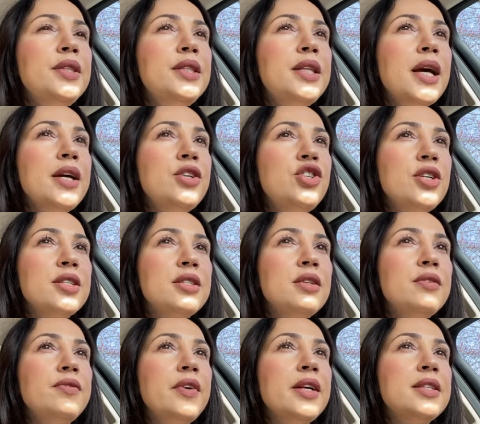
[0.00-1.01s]

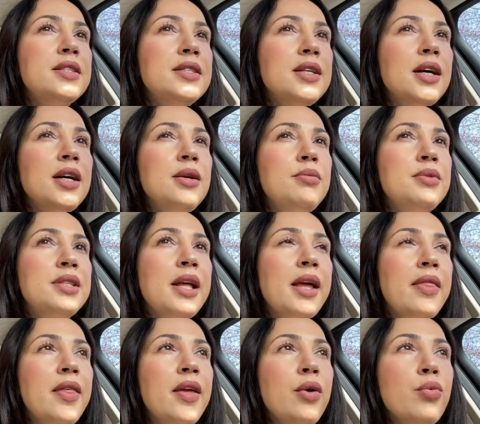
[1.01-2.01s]
digestive enzymes,
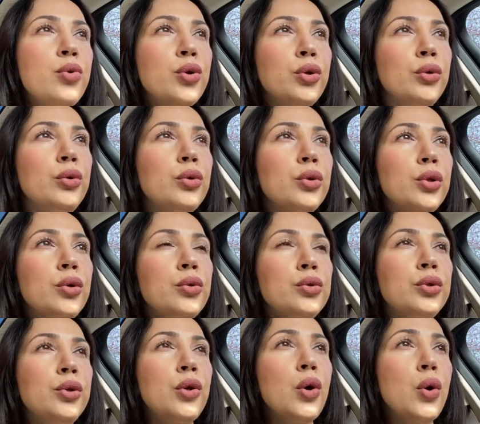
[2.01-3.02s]
like they were
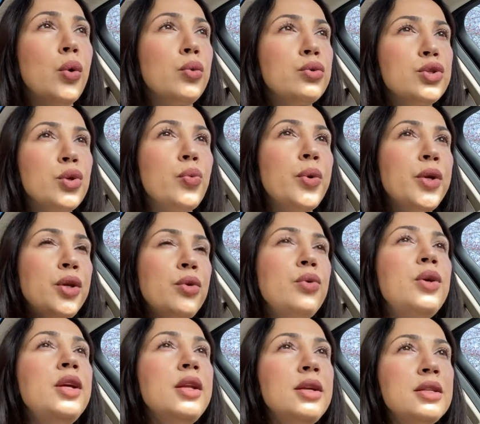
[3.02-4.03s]
on low. So when
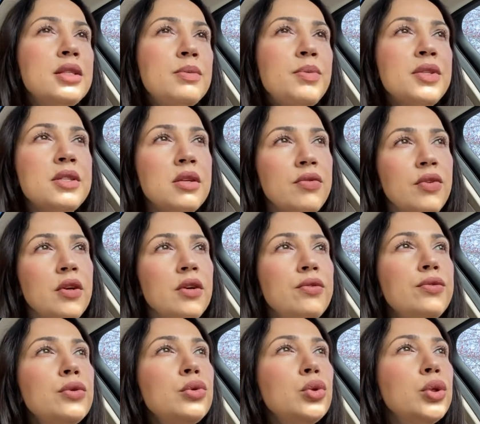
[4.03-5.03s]
you're eating specific
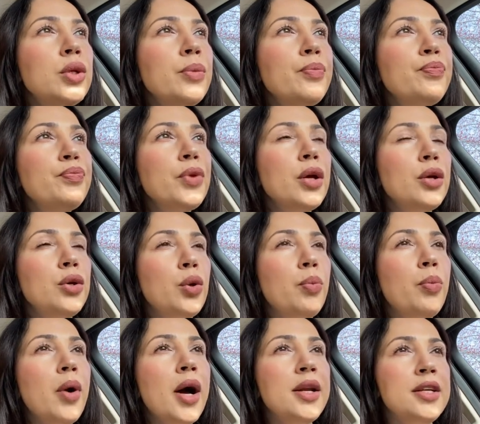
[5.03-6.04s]
food, your
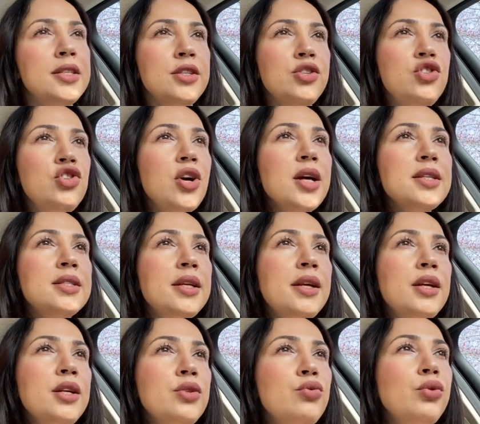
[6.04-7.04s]
body is
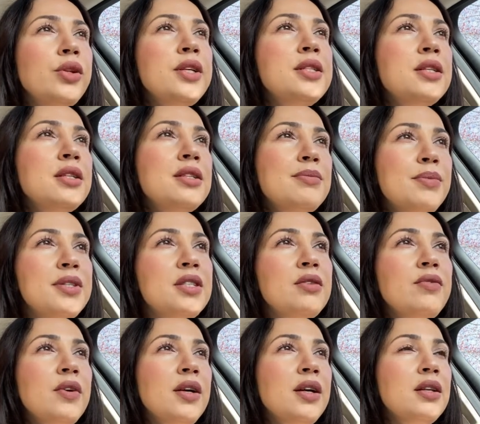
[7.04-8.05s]
adjusting and releasing
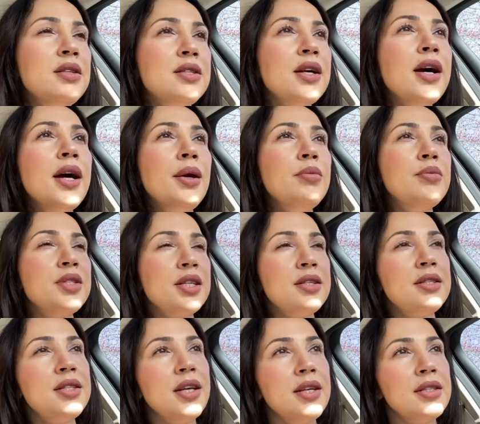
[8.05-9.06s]
specific enzymes, and
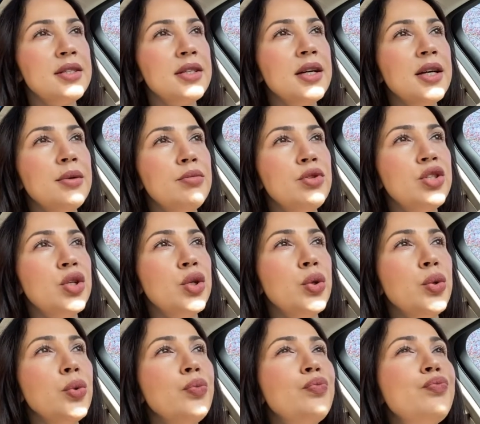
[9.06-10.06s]
it takes time
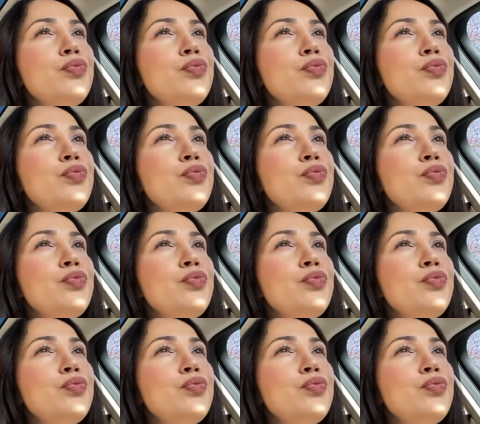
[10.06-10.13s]
to